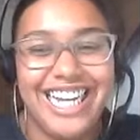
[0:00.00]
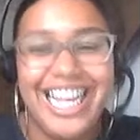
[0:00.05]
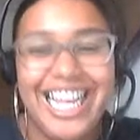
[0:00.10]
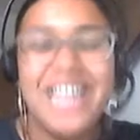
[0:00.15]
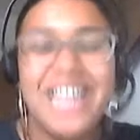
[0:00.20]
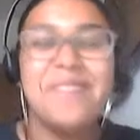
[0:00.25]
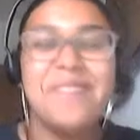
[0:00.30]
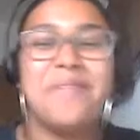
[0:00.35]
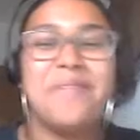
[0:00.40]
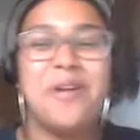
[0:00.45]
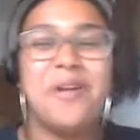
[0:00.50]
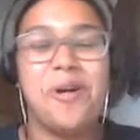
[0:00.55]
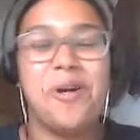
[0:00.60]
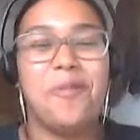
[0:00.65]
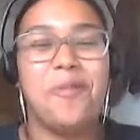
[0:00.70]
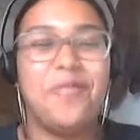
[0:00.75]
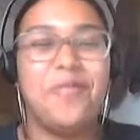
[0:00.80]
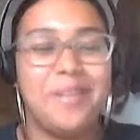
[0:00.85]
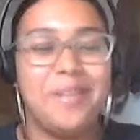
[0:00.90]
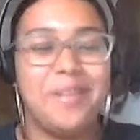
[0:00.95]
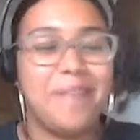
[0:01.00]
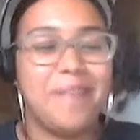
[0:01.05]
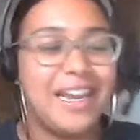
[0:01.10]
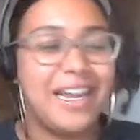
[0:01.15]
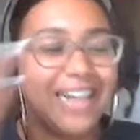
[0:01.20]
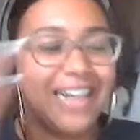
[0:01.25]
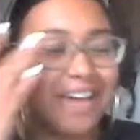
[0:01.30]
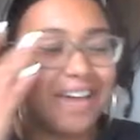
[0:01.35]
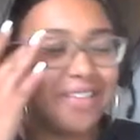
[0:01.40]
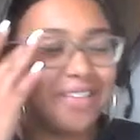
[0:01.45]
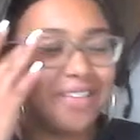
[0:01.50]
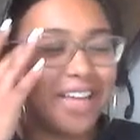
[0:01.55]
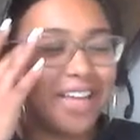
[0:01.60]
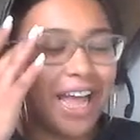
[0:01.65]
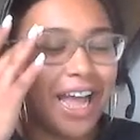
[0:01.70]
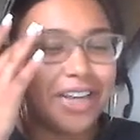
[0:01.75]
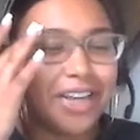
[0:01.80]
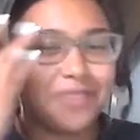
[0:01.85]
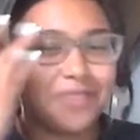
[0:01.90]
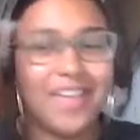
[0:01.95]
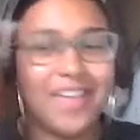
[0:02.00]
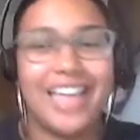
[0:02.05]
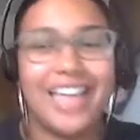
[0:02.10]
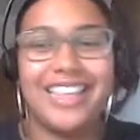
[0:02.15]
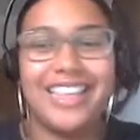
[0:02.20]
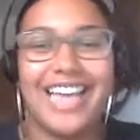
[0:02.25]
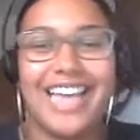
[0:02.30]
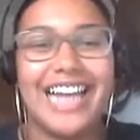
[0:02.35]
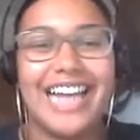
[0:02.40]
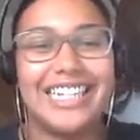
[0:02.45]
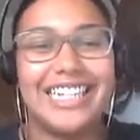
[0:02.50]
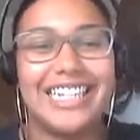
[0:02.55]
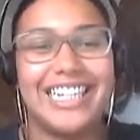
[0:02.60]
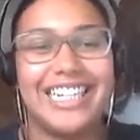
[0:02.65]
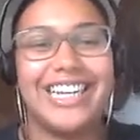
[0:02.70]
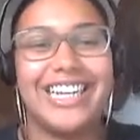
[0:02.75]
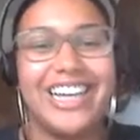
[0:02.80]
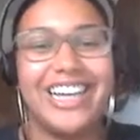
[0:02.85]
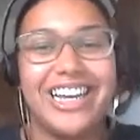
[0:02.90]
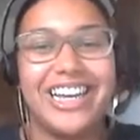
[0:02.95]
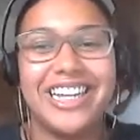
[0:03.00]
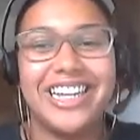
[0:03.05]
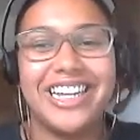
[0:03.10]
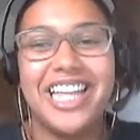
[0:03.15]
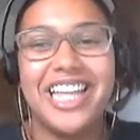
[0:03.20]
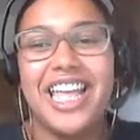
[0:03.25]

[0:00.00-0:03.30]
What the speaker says: But hopefully by now you're kind of getting the idea.